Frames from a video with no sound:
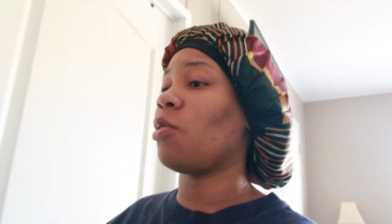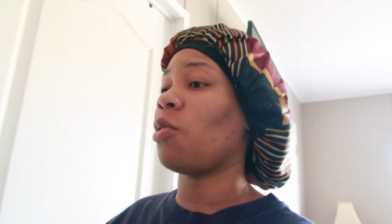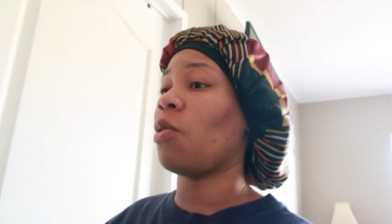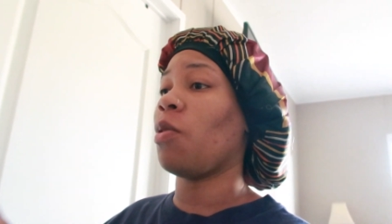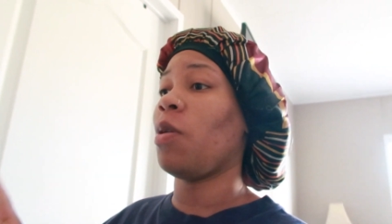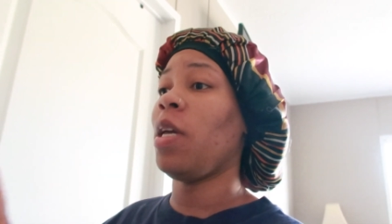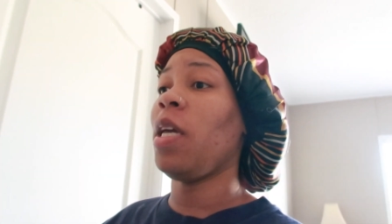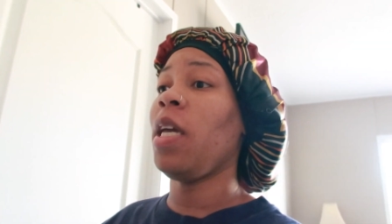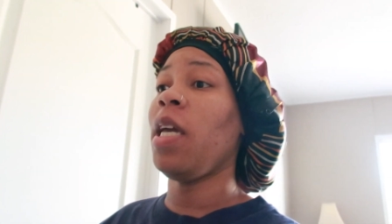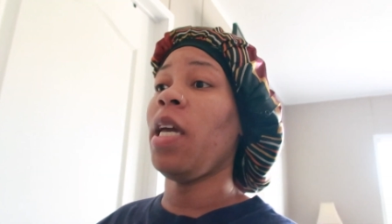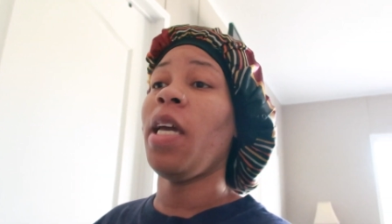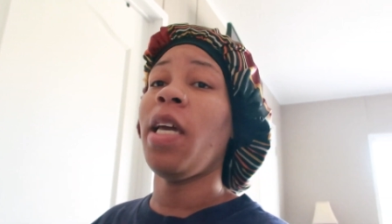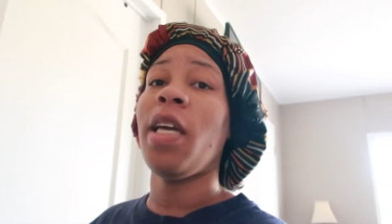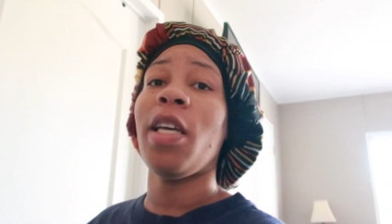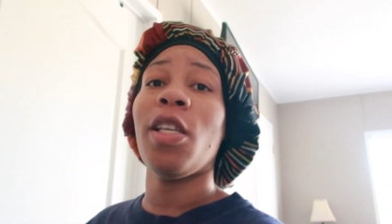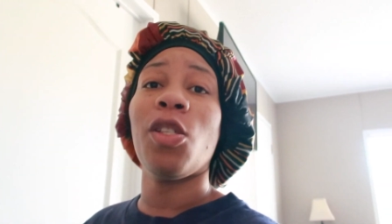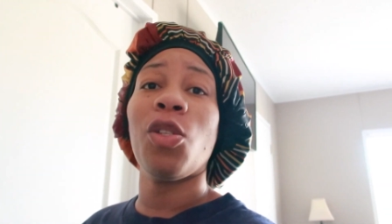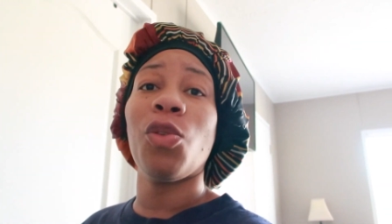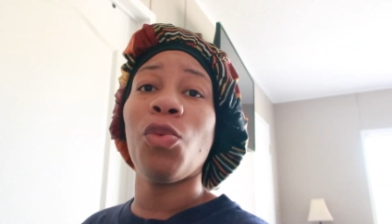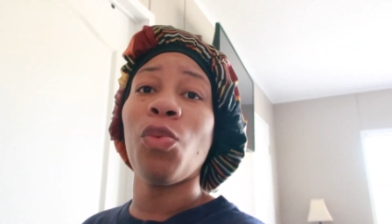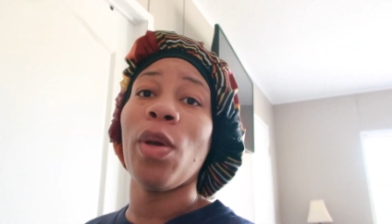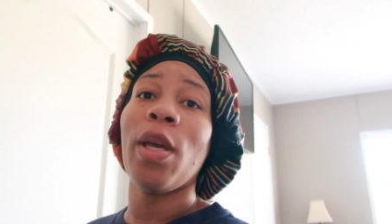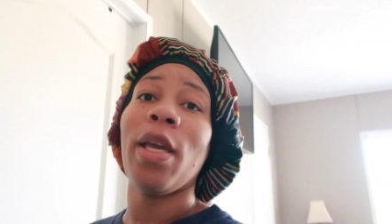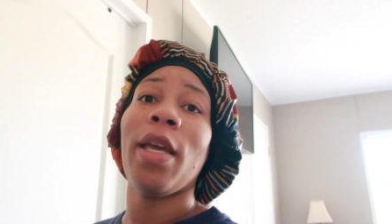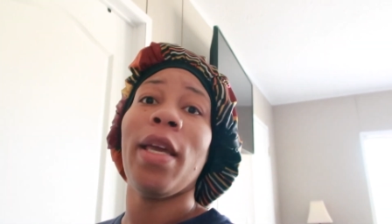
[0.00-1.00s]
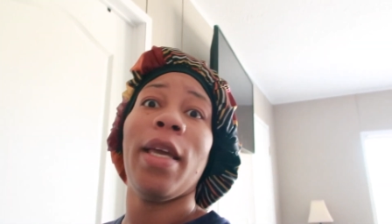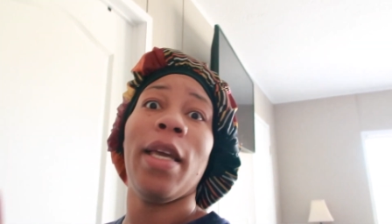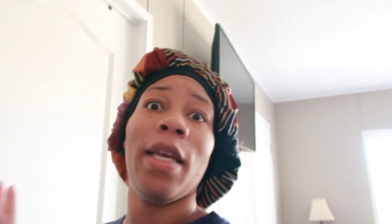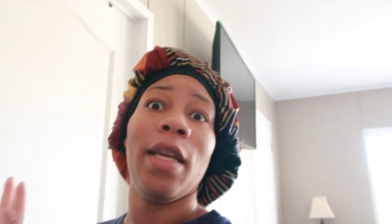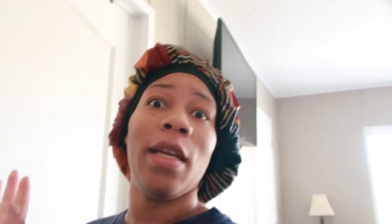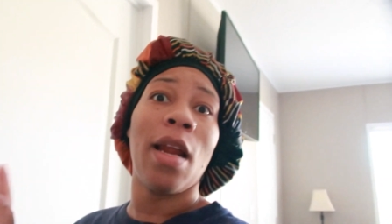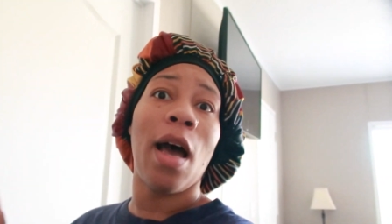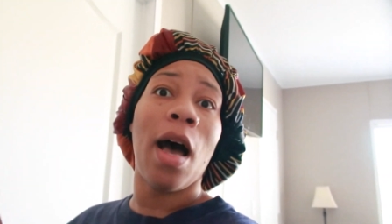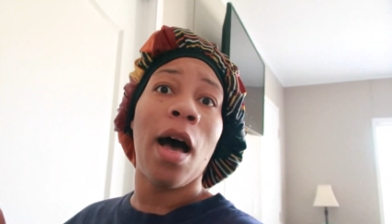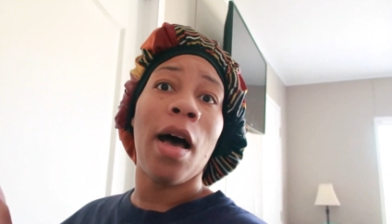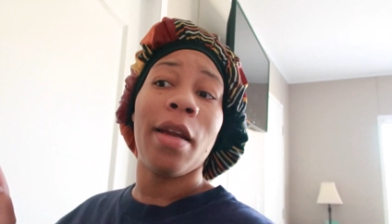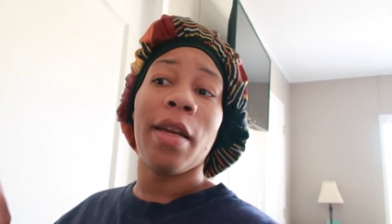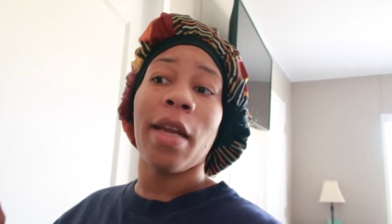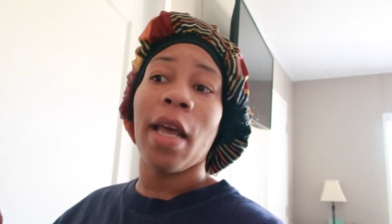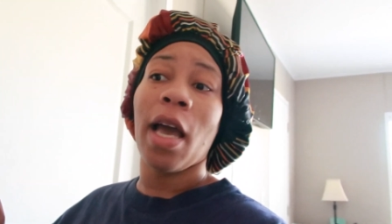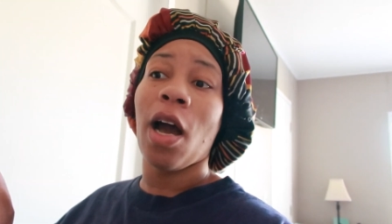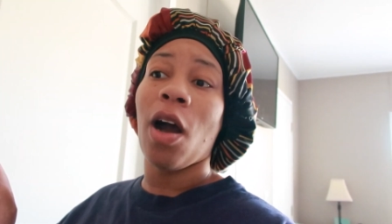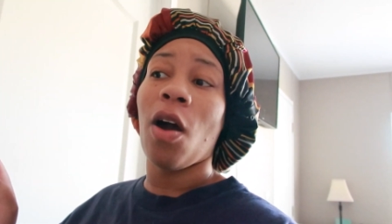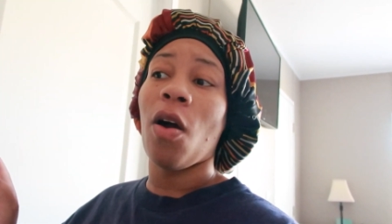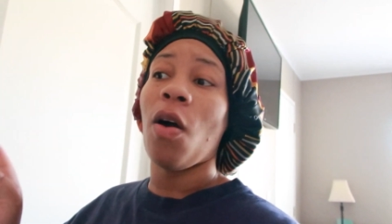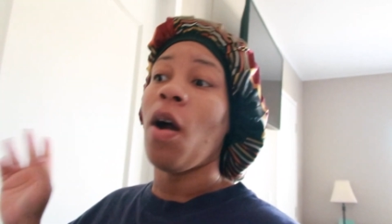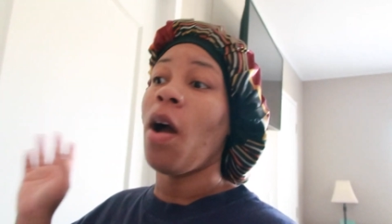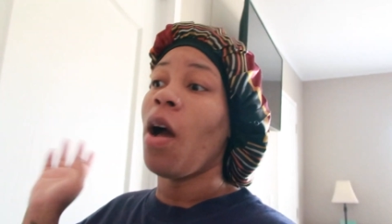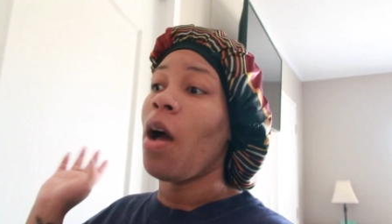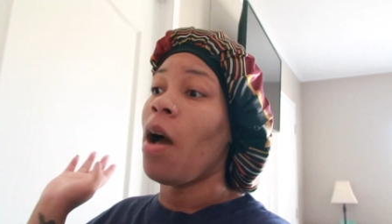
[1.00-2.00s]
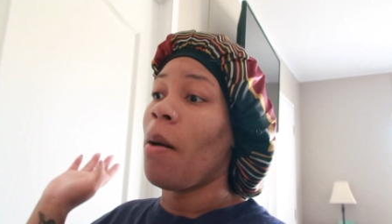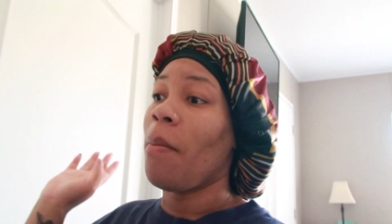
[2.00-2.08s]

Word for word: So he in his swing, he knocked out,